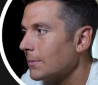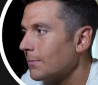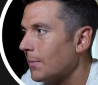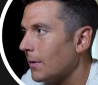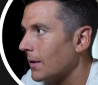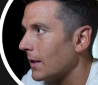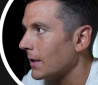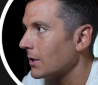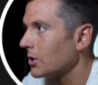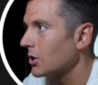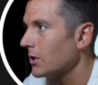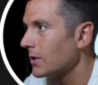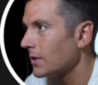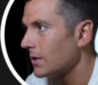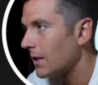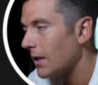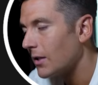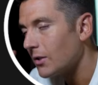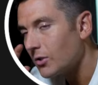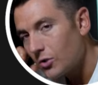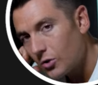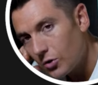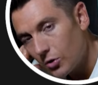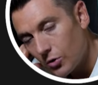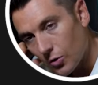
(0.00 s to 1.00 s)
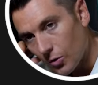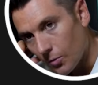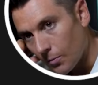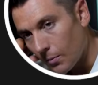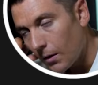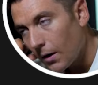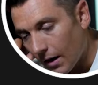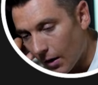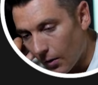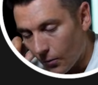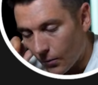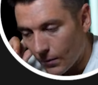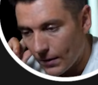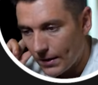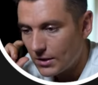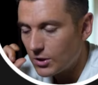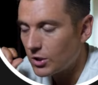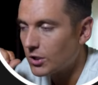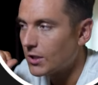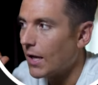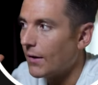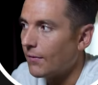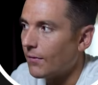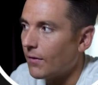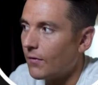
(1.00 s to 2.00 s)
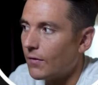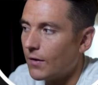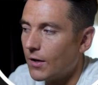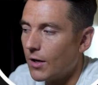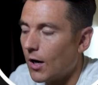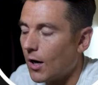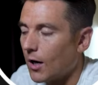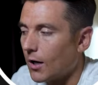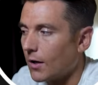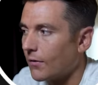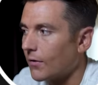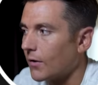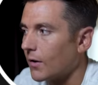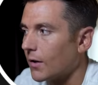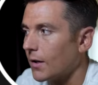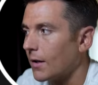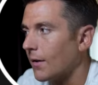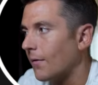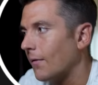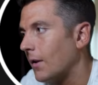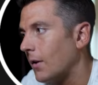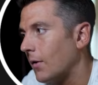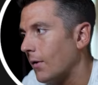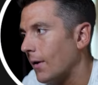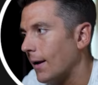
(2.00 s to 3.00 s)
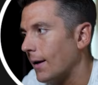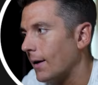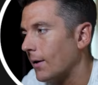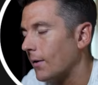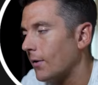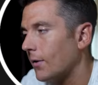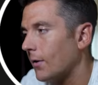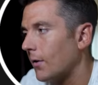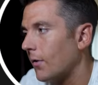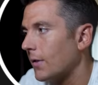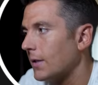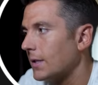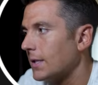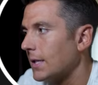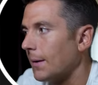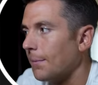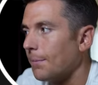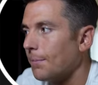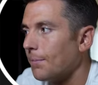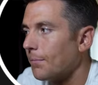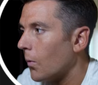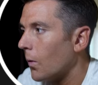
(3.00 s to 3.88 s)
But let's just assume that we just have a videographer and a video editor on the team.